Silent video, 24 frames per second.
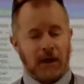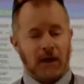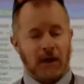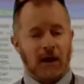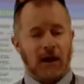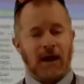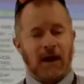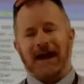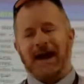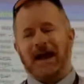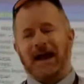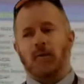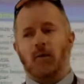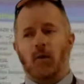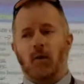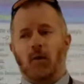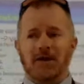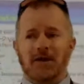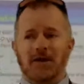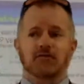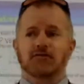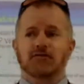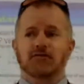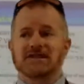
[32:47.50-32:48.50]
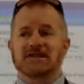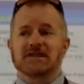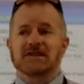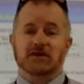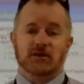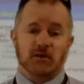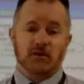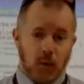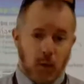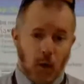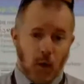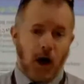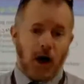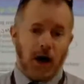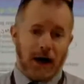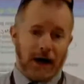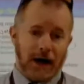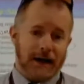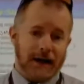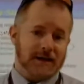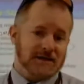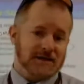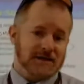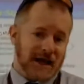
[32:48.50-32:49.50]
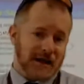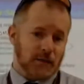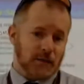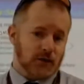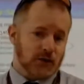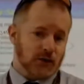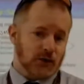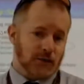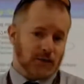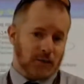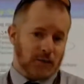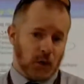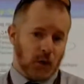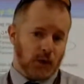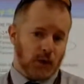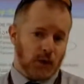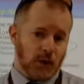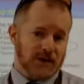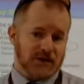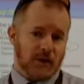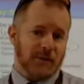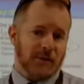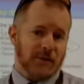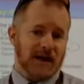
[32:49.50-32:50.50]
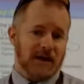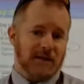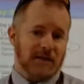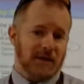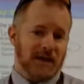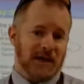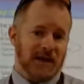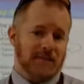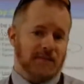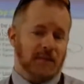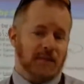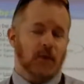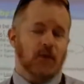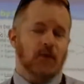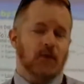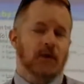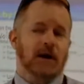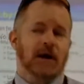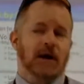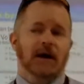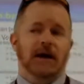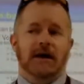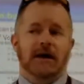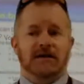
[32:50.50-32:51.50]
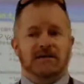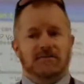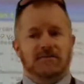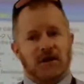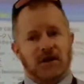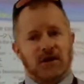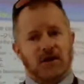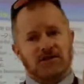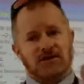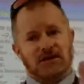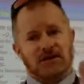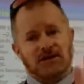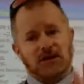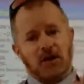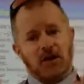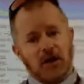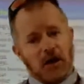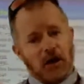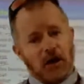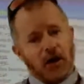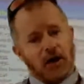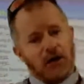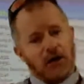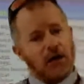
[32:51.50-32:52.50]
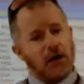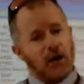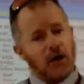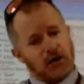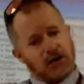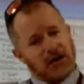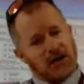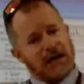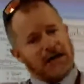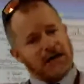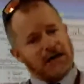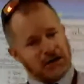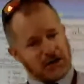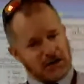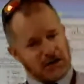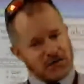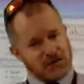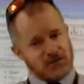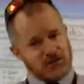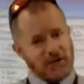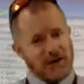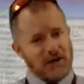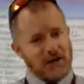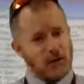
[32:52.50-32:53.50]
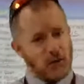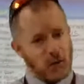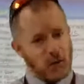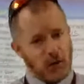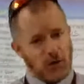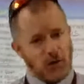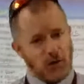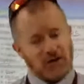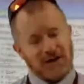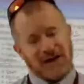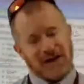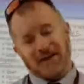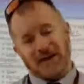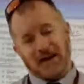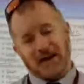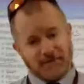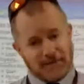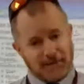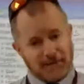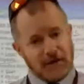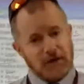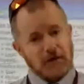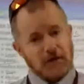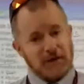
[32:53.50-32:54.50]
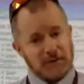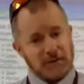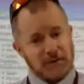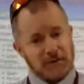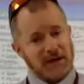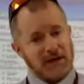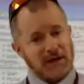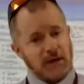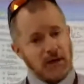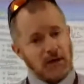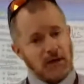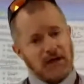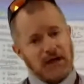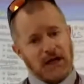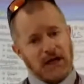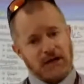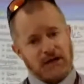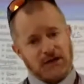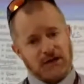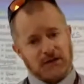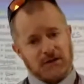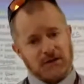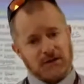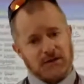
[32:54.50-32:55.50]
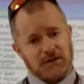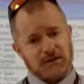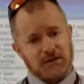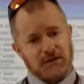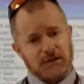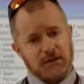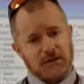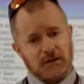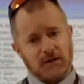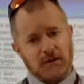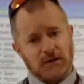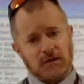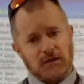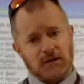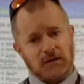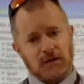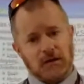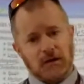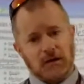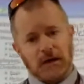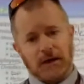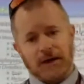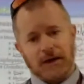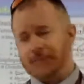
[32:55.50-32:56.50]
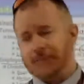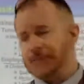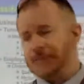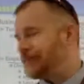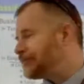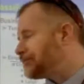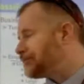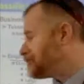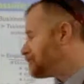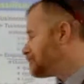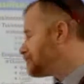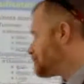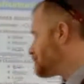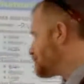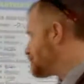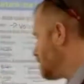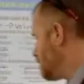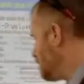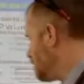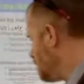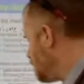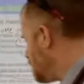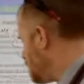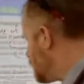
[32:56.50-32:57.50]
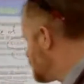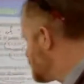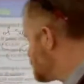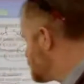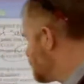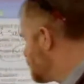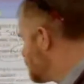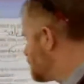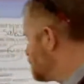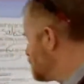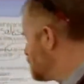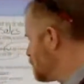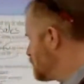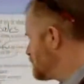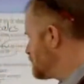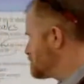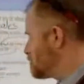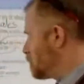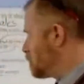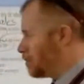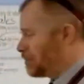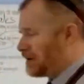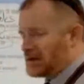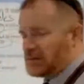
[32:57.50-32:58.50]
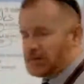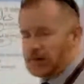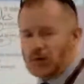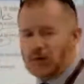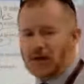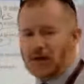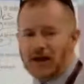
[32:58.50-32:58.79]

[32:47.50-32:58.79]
And one of the reasons why it's able to employ so many people is because it's got a lot of locations around the world, and they're very big locations. Right? So it employs more people.